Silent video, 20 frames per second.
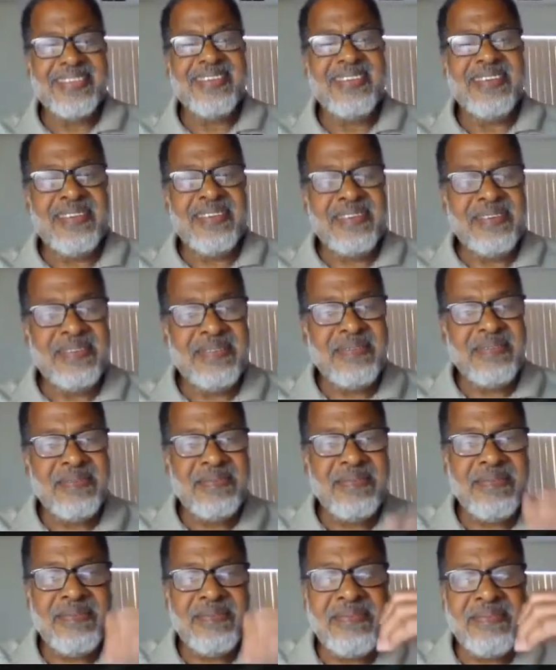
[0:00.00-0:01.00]

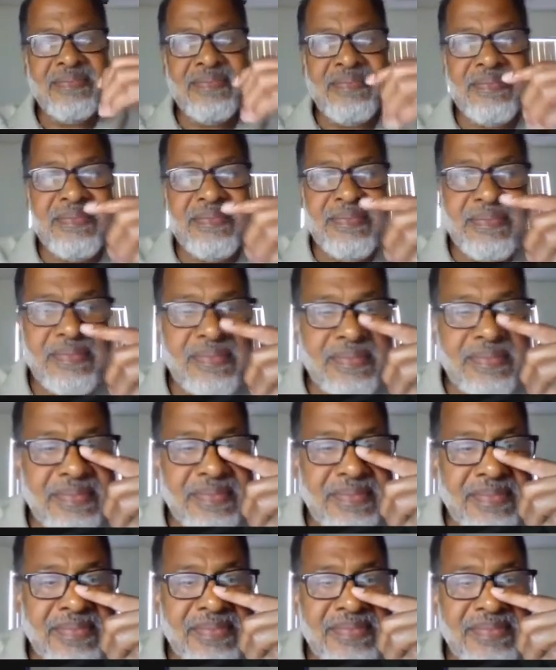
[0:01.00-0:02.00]

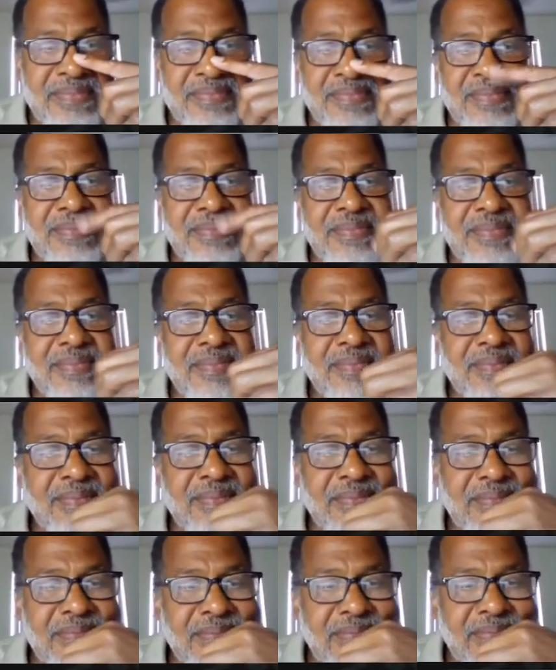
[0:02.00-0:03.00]

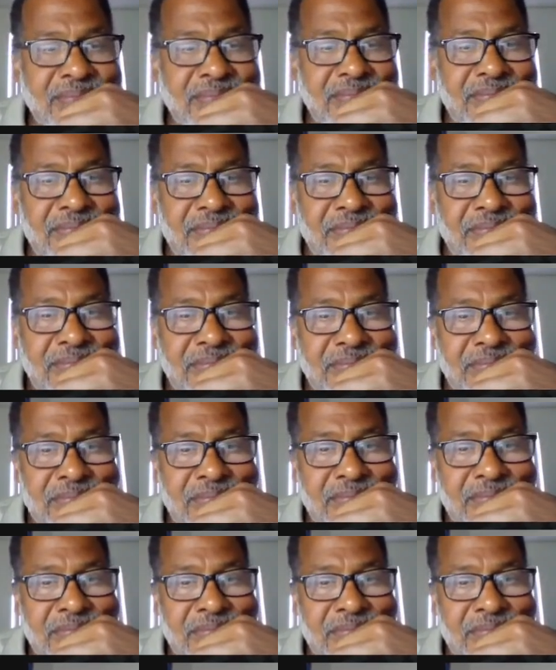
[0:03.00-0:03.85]
[no speech]